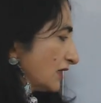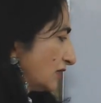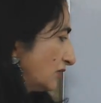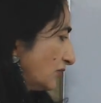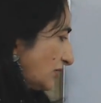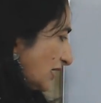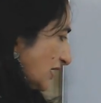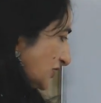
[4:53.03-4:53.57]

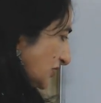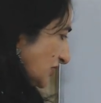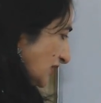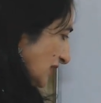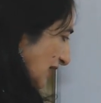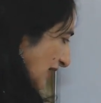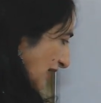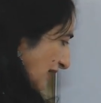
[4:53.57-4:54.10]

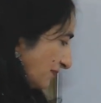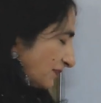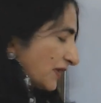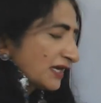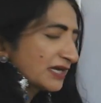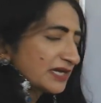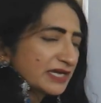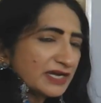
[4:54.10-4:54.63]
Location A,
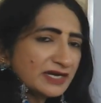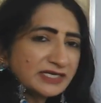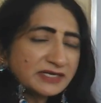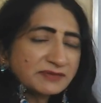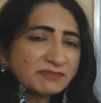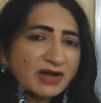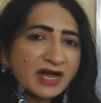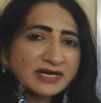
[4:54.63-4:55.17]
here
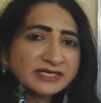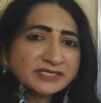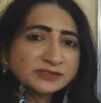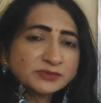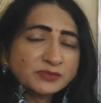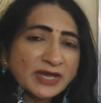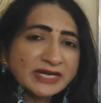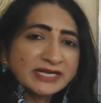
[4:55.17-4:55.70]
demand
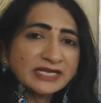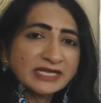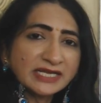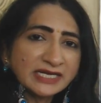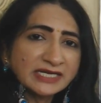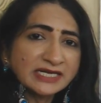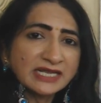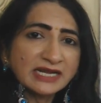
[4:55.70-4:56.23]
is very
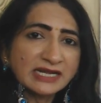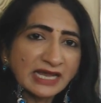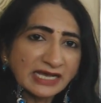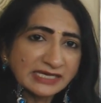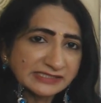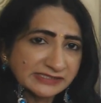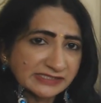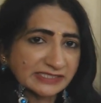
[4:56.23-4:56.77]

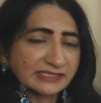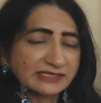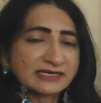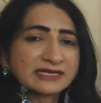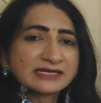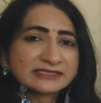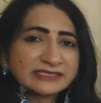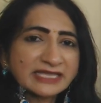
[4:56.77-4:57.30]
inelastic.
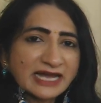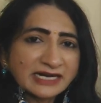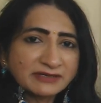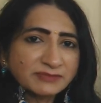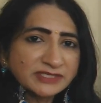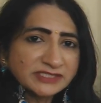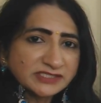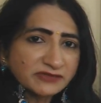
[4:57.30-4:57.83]
That
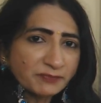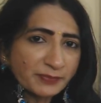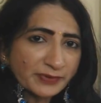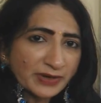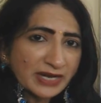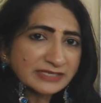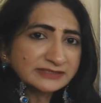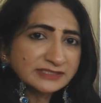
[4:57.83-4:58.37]
means if
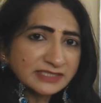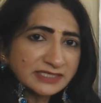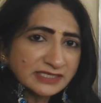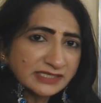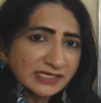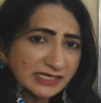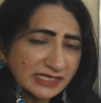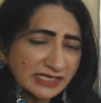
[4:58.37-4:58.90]
prices
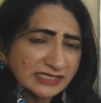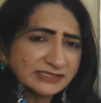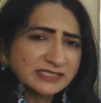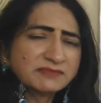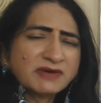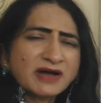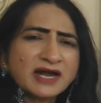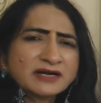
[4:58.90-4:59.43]
increase,
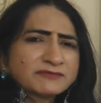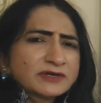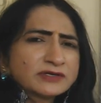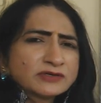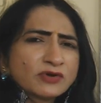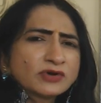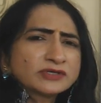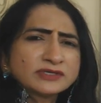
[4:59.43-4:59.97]
demand will
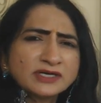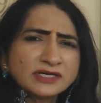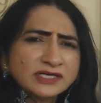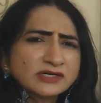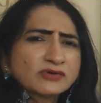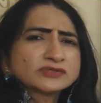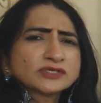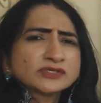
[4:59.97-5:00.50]
not
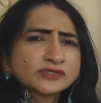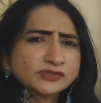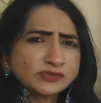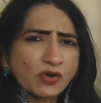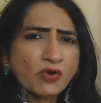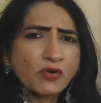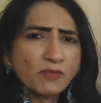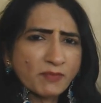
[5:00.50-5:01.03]
reduce
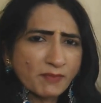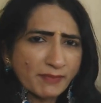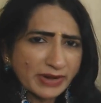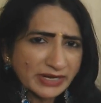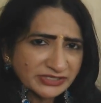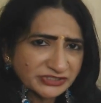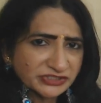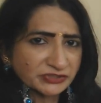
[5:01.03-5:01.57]
so
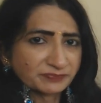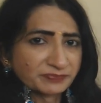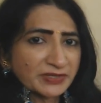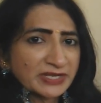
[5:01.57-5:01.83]
much.